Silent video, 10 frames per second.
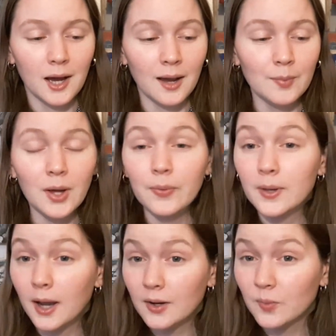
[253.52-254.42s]
I'm not the
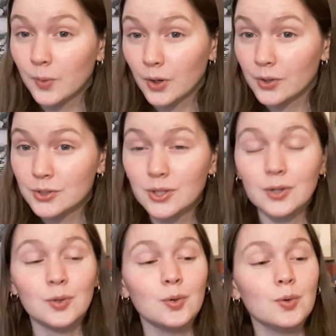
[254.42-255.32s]
kind of
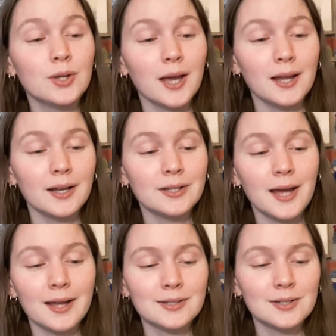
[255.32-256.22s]
person who can
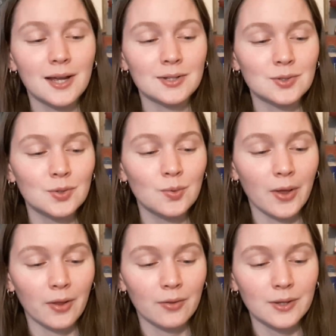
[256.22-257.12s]
attest as to
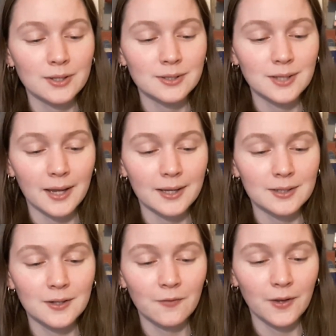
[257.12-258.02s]
whether these
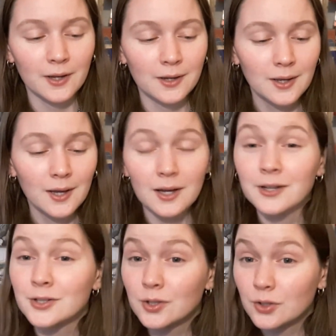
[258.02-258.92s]
scientific
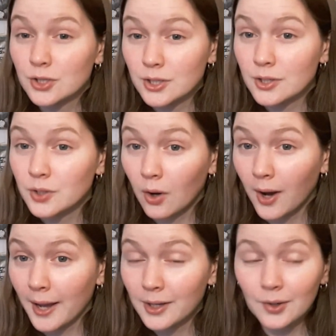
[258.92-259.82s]
assertions are
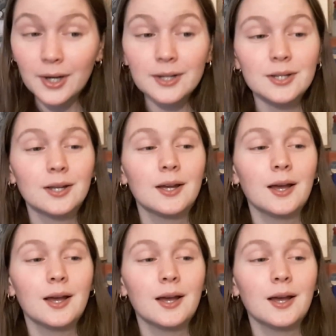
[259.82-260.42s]
accurate.